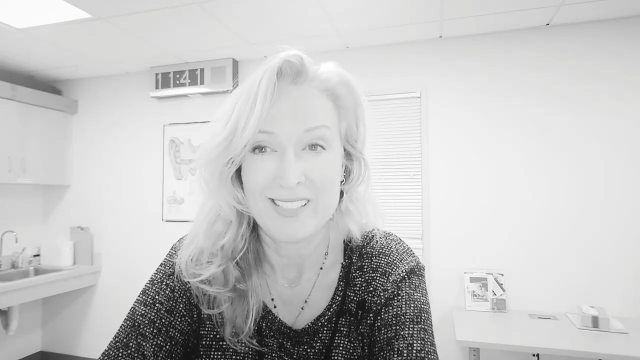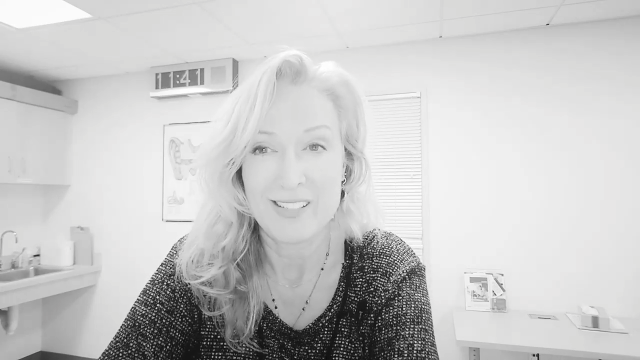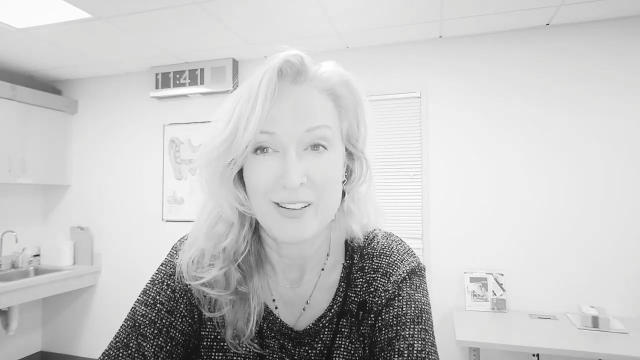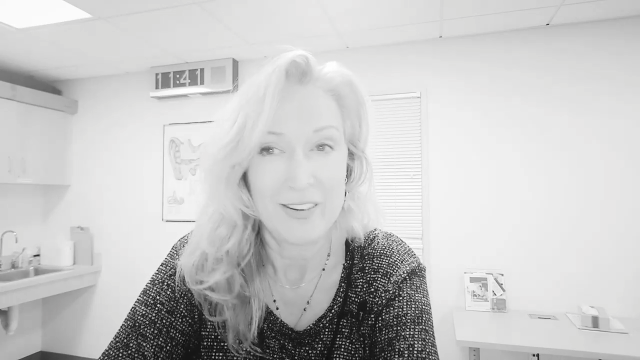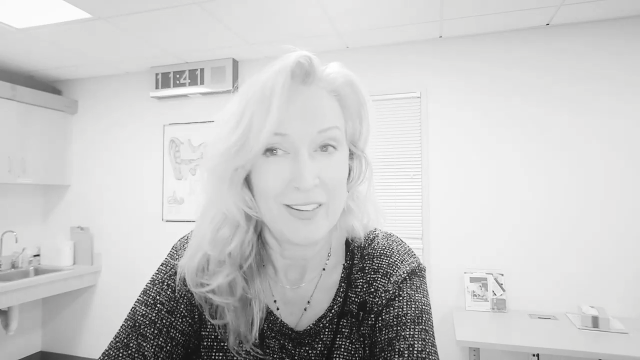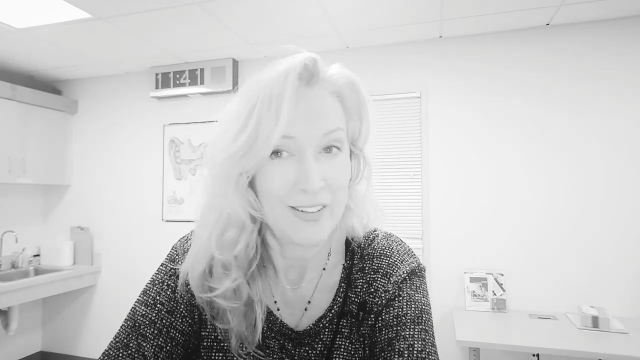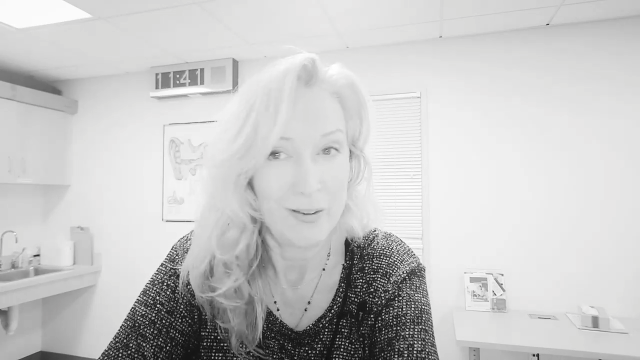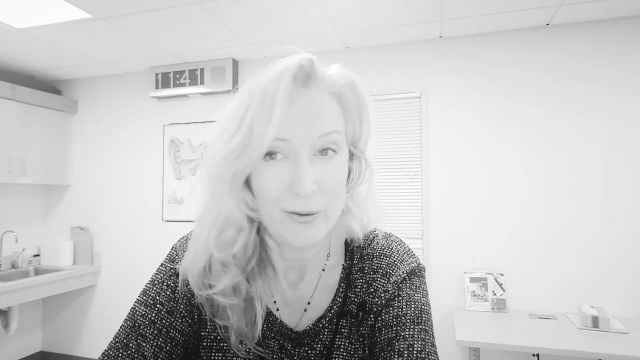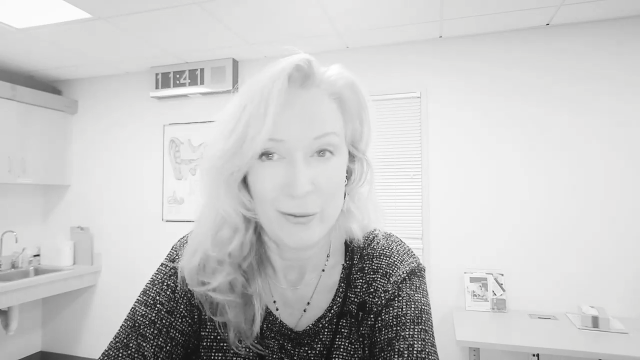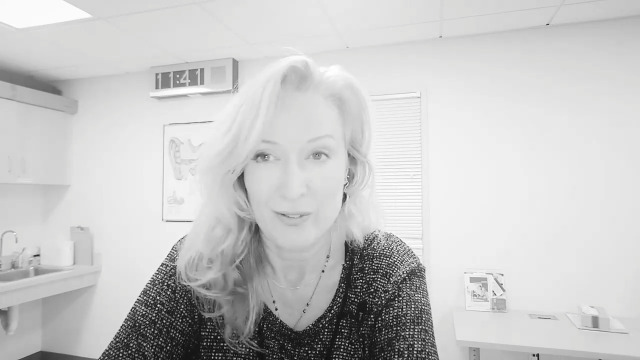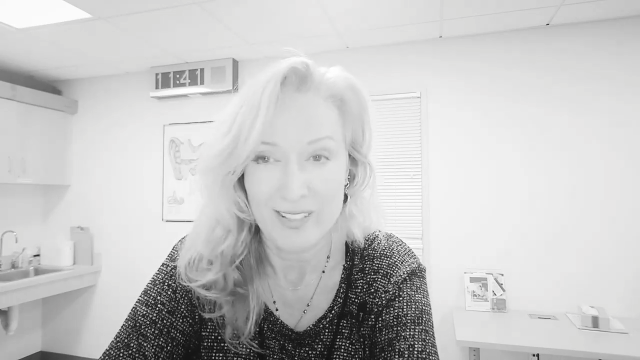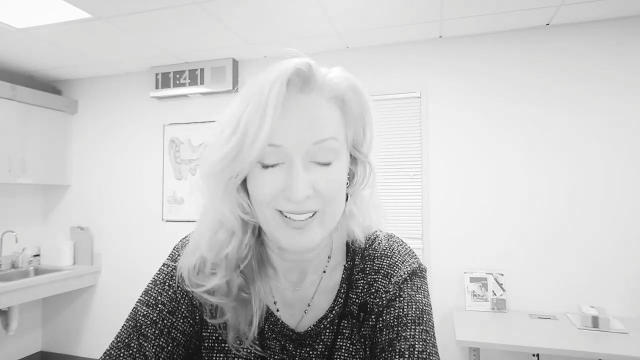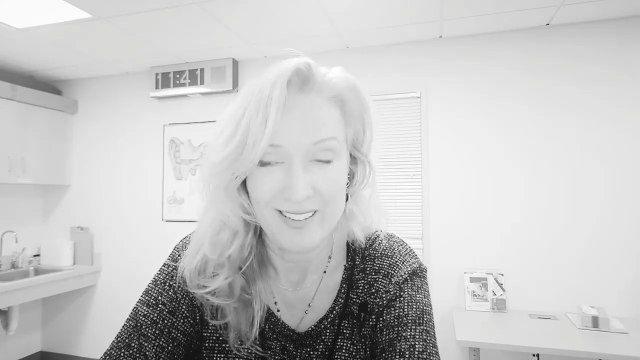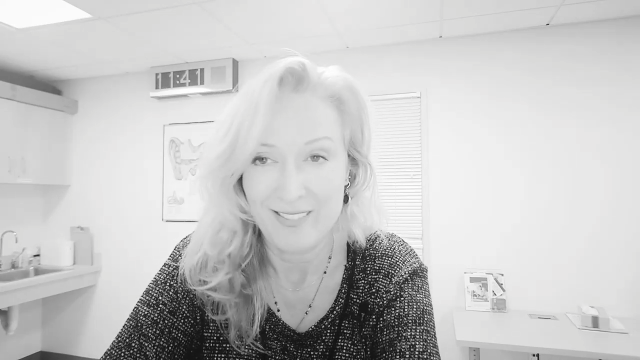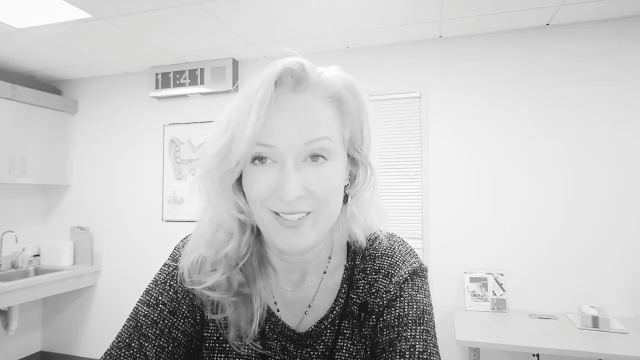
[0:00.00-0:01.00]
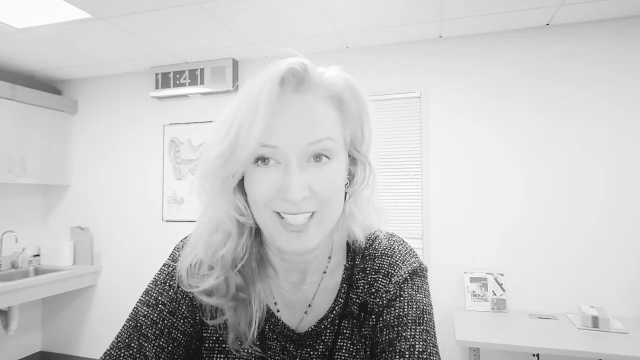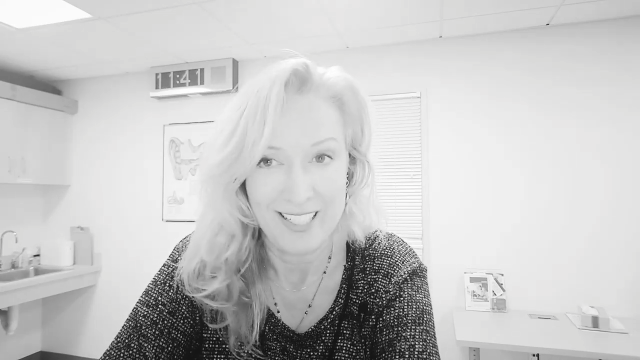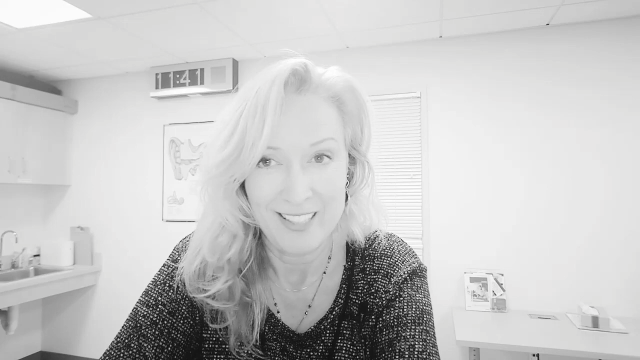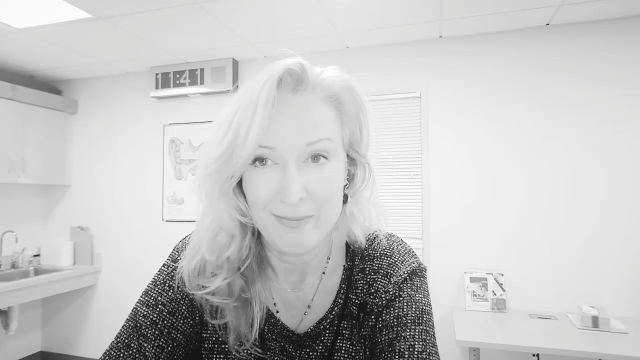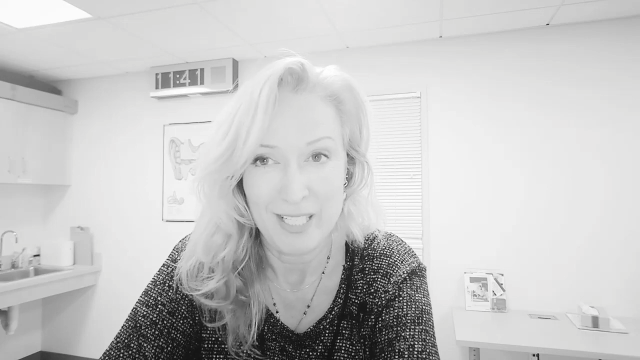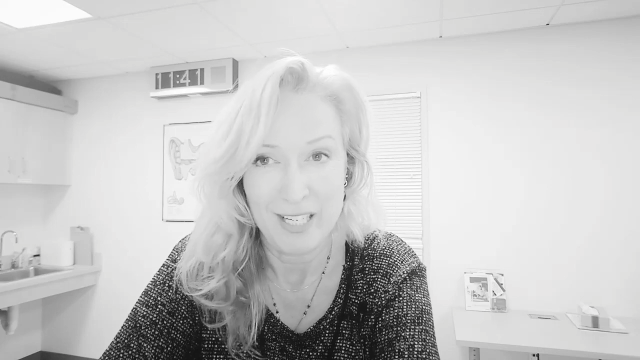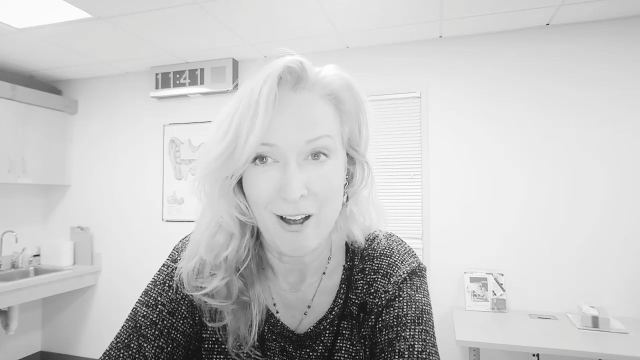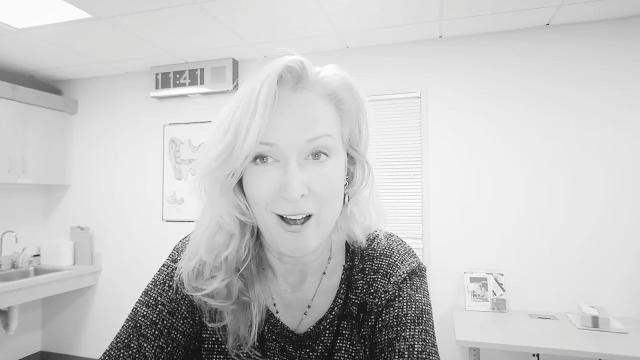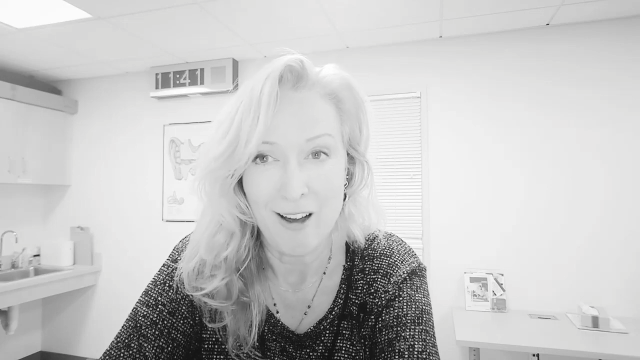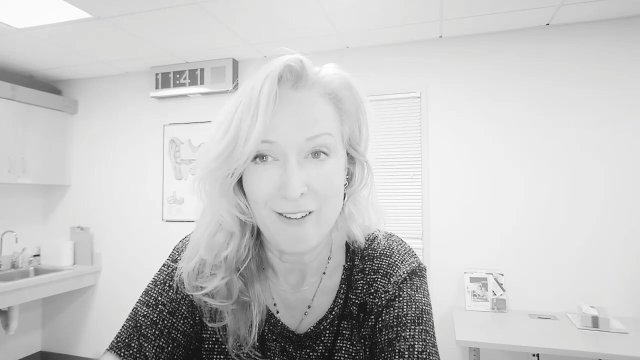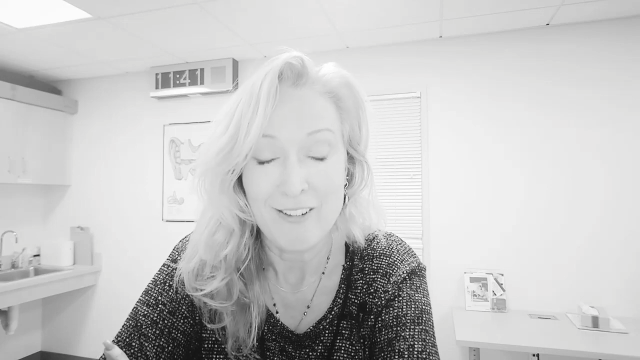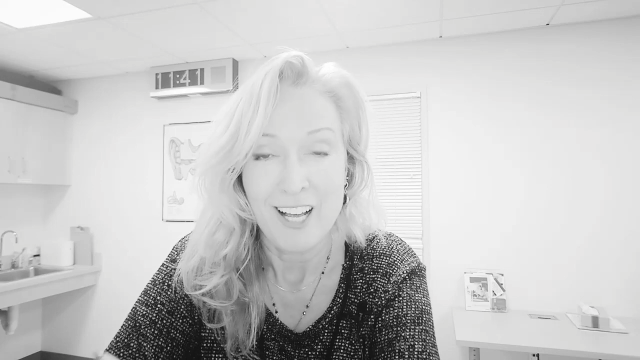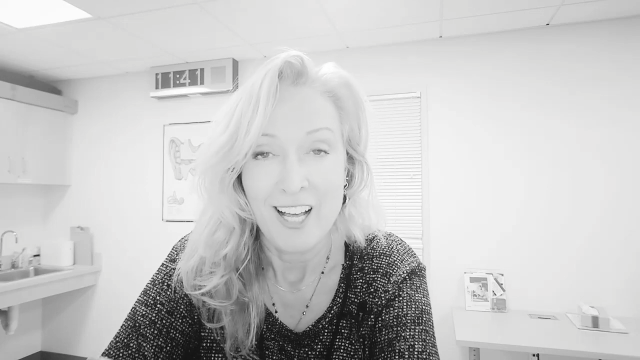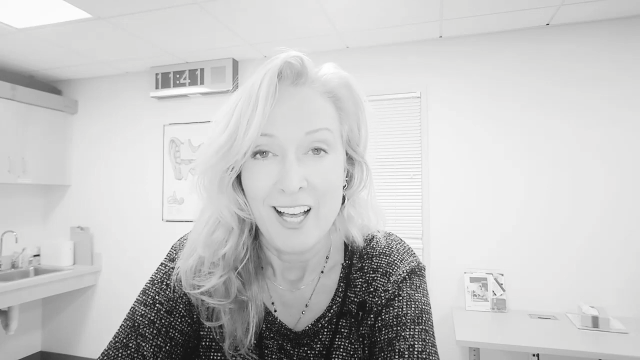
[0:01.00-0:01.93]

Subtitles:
so we can be off.